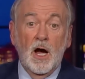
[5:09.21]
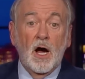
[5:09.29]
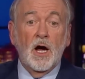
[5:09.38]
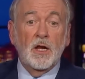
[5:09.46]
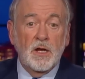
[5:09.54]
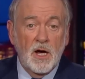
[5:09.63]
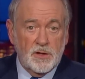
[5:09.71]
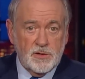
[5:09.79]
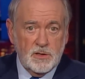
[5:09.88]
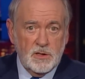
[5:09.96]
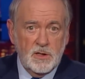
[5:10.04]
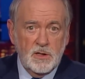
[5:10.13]

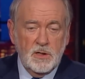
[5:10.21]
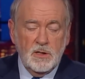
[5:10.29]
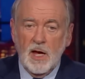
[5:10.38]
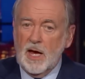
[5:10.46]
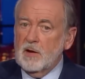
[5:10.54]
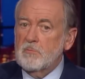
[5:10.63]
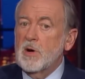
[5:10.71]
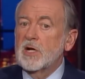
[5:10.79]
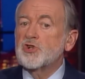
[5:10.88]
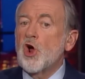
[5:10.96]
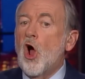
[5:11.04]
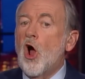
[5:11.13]
Another and a
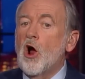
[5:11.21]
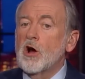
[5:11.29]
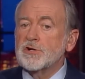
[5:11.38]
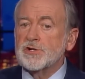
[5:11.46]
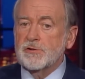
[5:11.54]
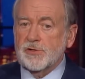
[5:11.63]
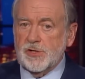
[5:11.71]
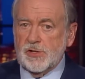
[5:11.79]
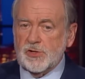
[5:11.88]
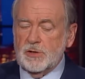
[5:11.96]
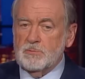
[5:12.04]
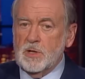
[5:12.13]
much harsher
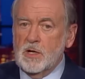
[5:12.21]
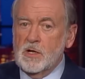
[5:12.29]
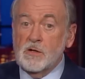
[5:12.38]
system